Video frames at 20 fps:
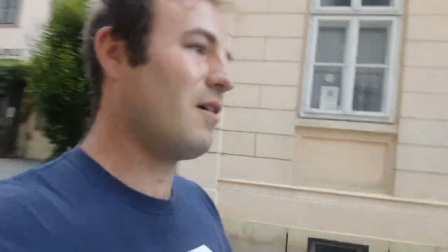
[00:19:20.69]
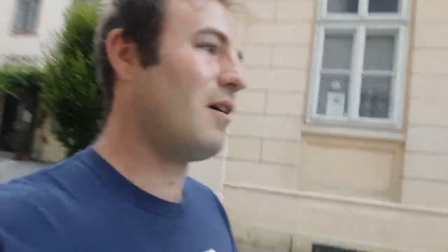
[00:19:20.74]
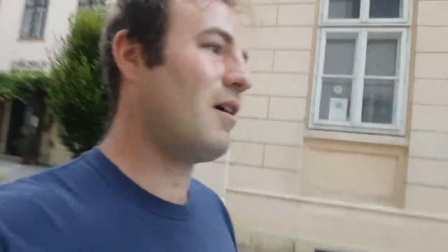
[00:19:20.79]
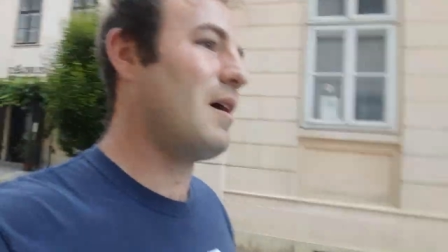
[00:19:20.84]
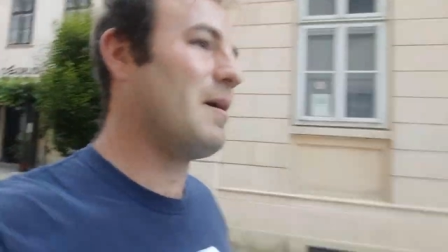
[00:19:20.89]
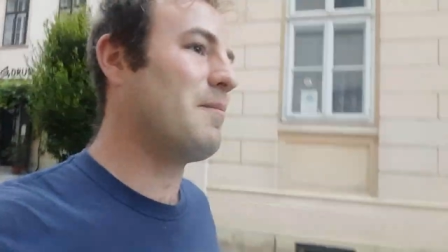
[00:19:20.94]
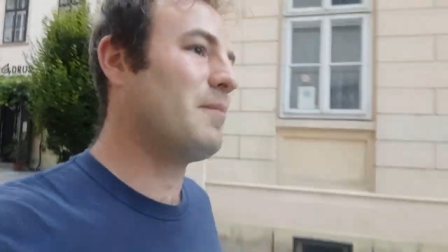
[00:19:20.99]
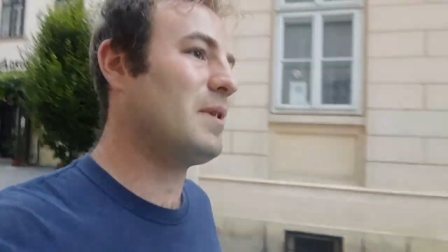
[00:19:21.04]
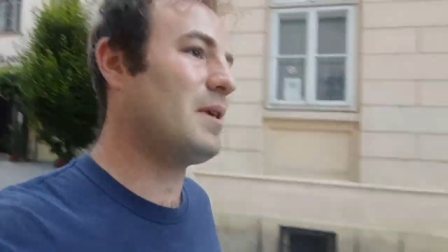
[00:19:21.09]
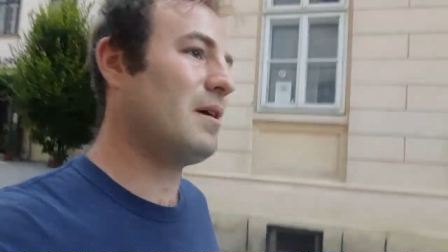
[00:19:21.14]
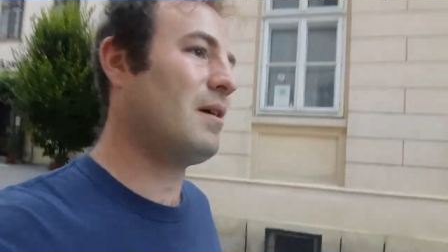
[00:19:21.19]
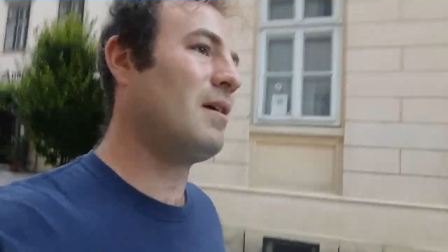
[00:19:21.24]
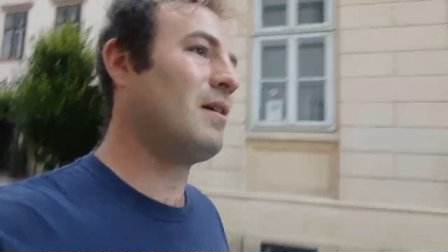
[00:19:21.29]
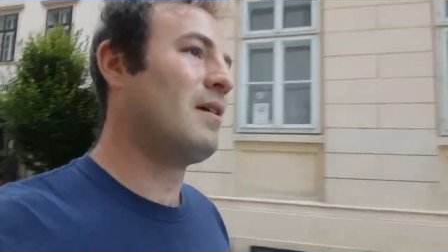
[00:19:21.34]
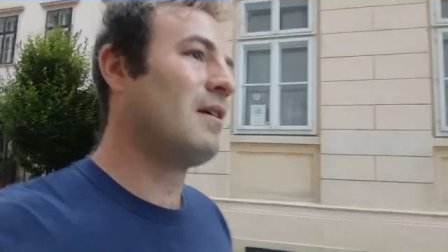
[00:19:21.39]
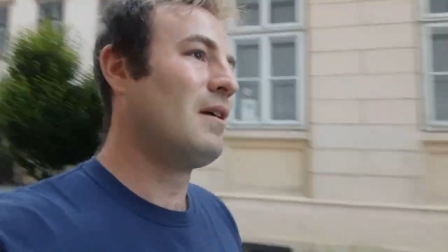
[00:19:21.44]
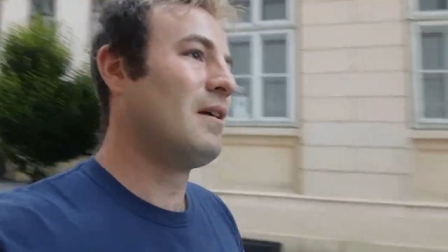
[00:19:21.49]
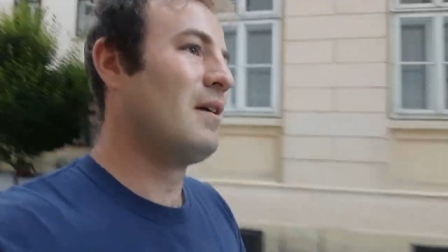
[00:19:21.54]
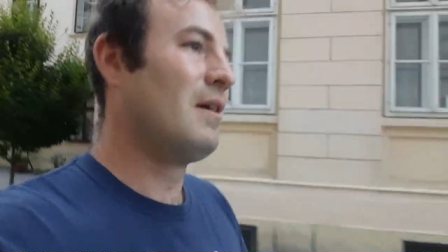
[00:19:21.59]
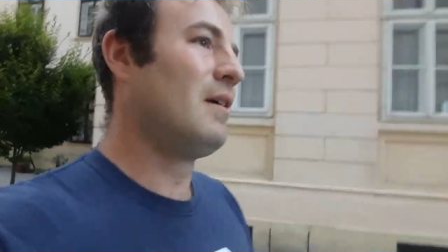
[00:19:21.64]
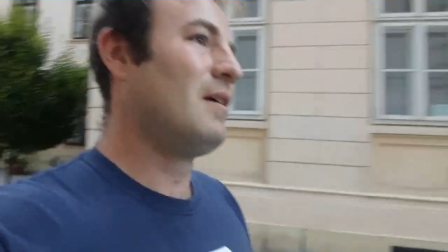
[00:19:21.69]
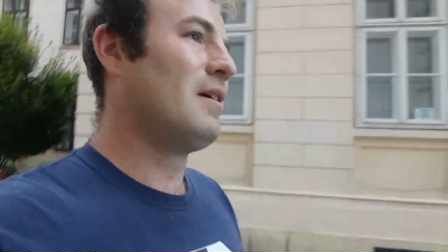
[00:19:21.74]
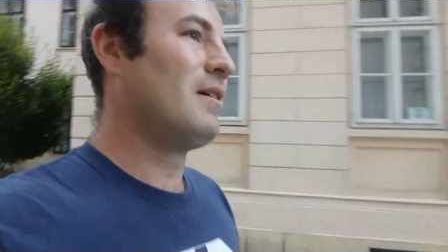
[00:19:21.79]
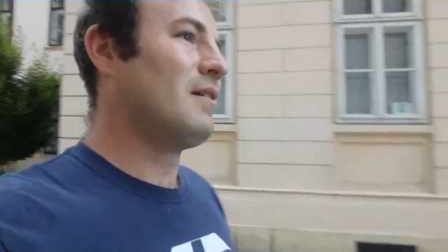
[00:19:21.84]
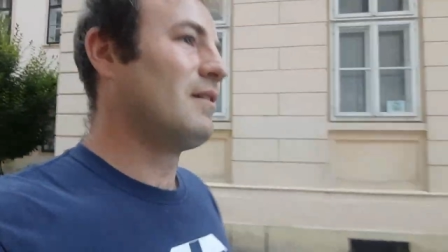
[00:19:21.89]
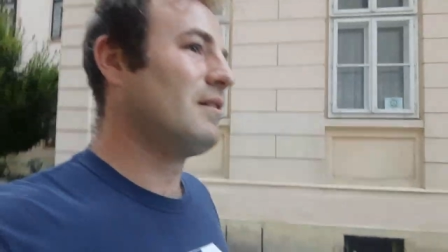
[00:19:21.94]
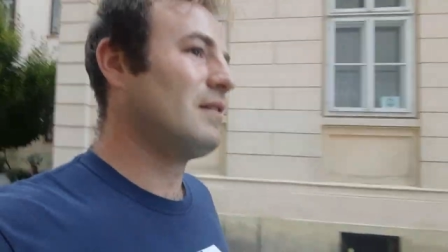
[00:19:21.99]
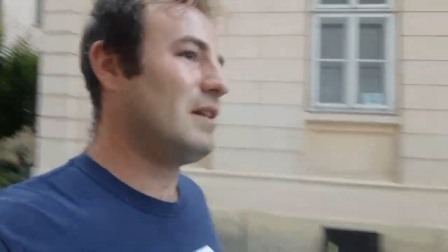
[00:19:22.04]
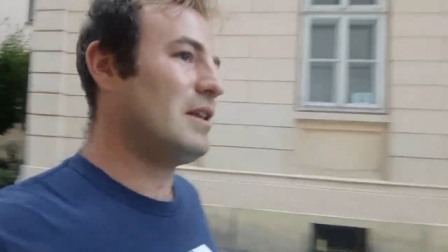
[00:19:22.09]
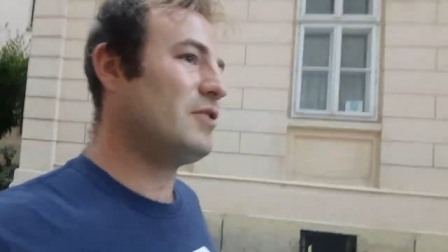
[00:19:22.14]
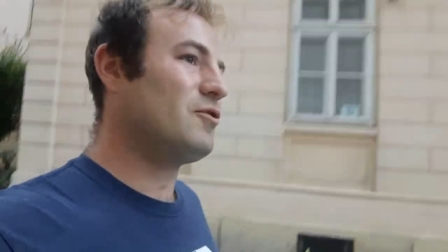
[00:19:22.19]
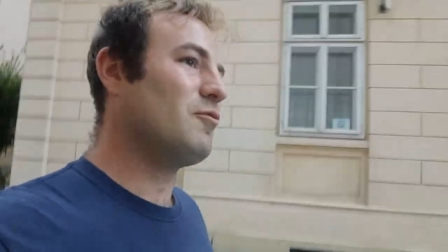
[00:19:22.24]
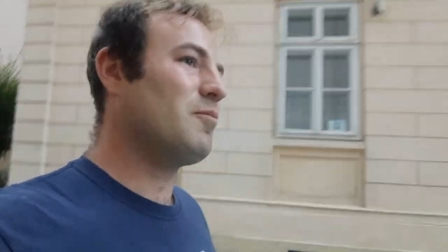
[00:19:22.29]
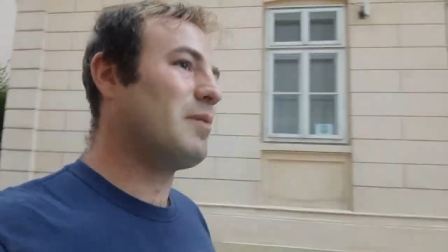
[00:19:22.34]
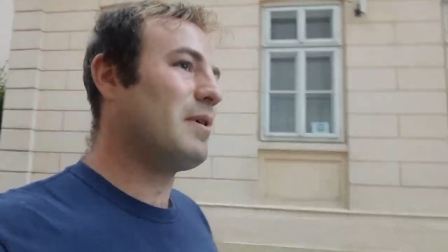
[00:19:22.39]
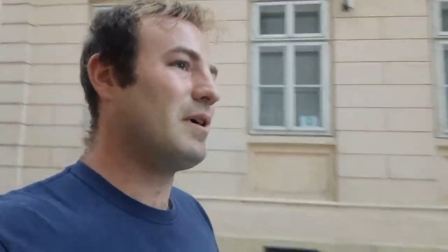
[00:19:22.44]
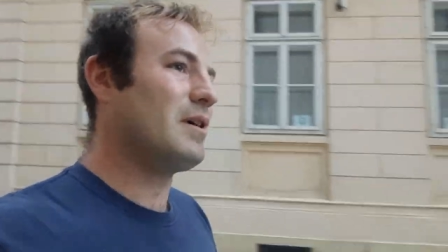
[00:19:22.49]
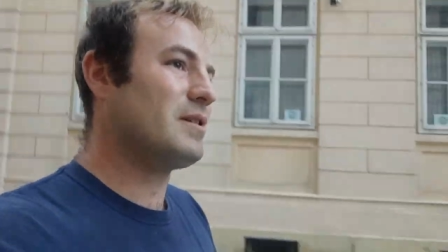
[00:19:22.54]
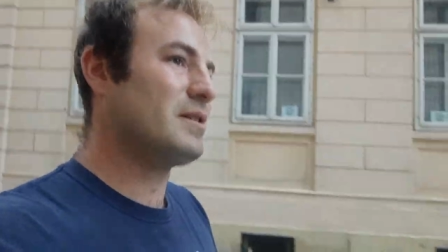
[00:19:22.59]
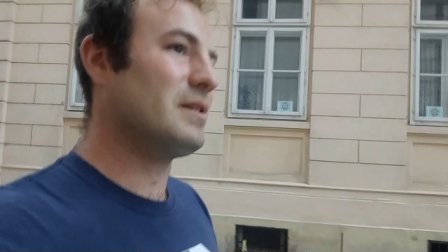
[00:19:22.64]
I'm the little
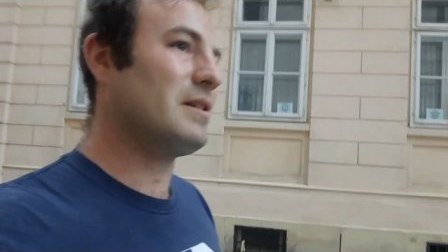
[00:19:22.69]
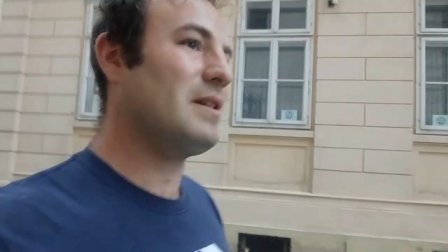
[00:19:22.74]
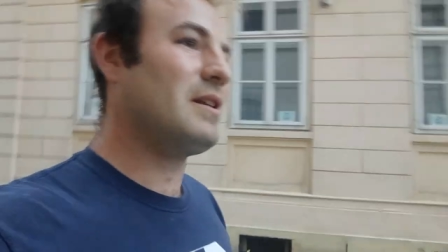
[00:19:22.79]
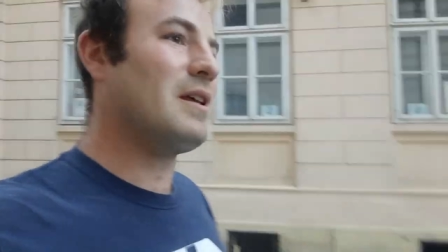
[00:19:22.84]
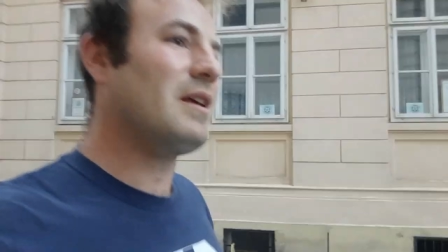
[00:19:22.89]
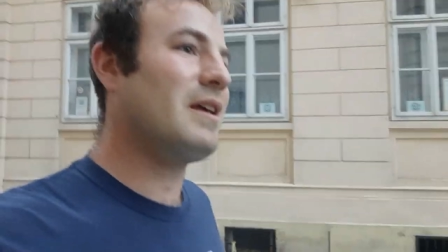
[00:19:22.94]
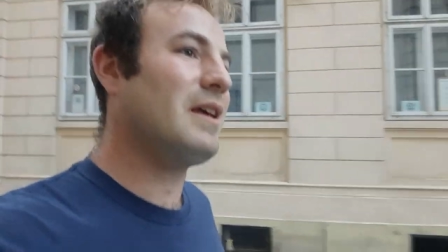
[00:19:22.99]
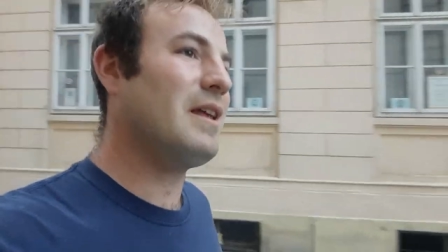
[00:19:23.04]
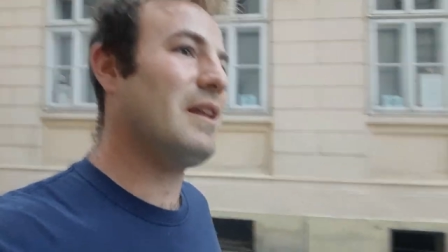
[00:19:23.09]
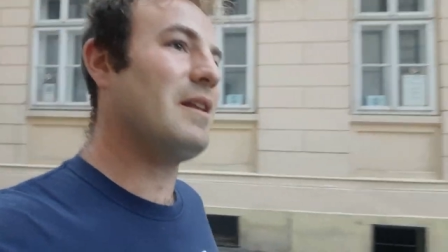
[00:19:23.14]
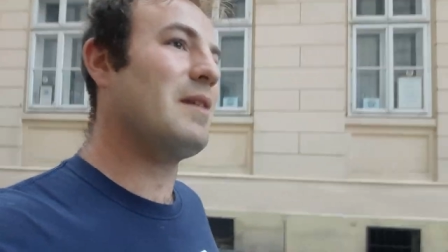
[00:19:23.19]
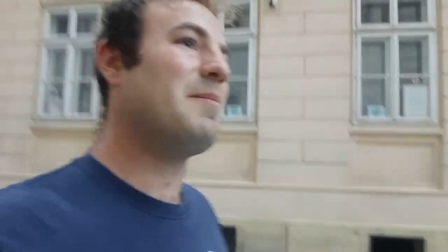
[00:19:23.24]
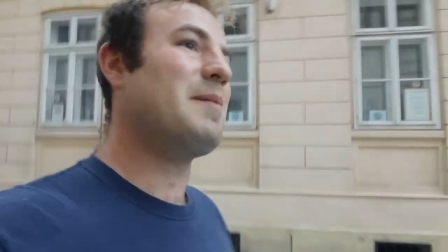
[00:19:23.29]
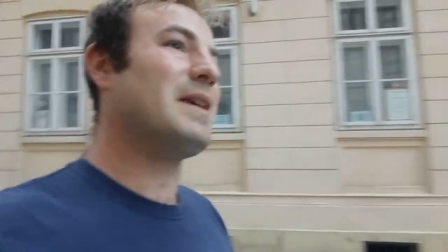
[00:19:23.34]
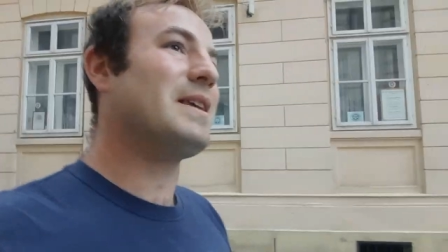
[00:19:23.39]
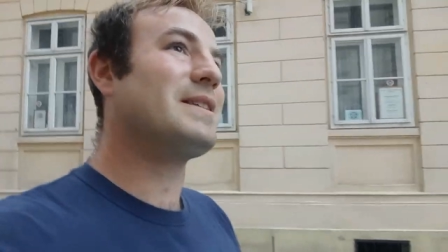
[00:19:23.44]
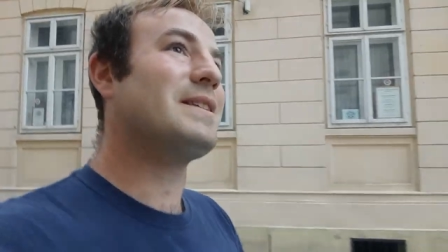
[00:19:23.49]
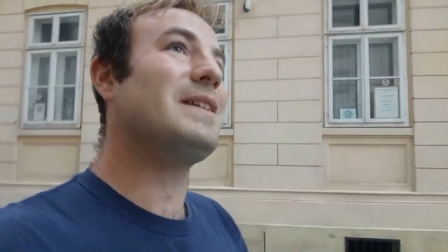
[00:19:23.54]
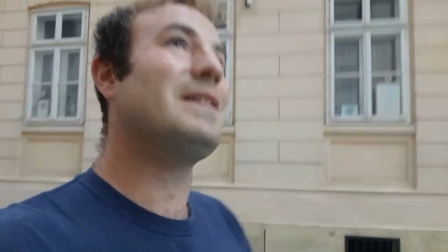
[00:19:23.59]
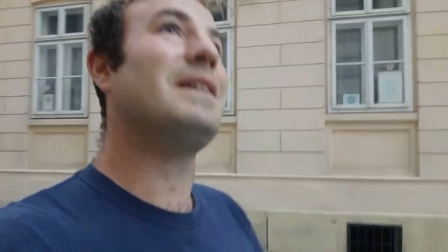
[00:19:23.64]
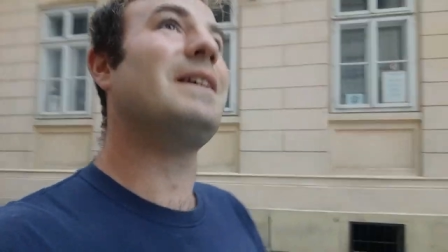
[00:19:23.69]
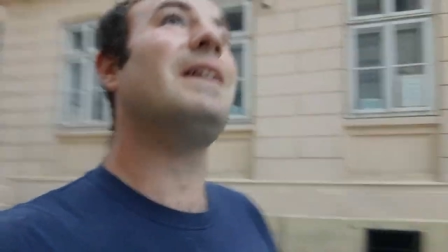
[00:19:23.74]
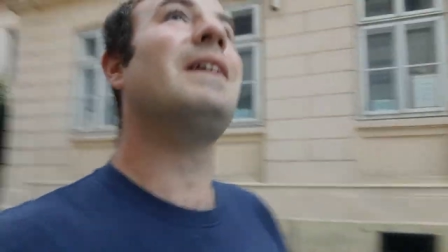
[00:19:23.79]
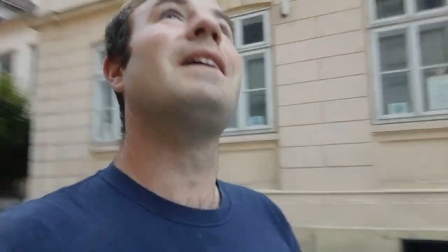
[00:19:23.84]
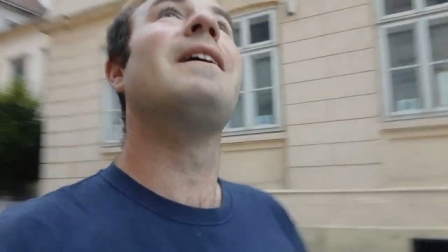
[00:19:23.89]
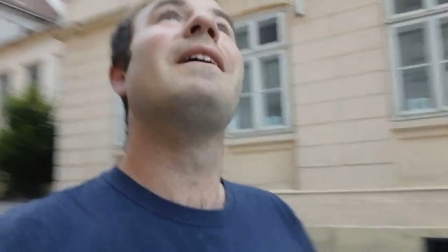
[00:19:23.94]
person in the big city.